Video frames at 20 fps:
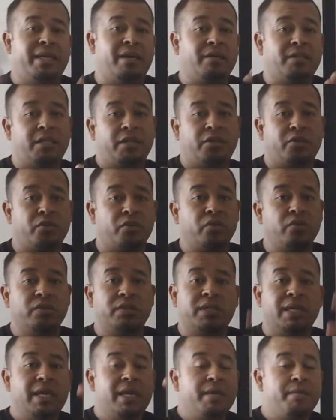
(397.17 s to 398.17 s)
Nelson
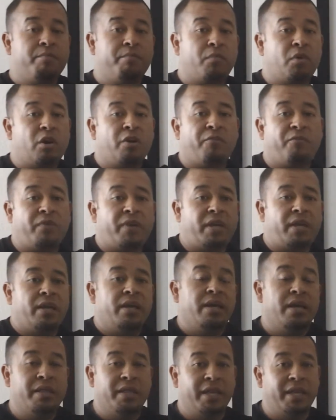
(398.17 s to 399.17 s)
Cruz, Murphy.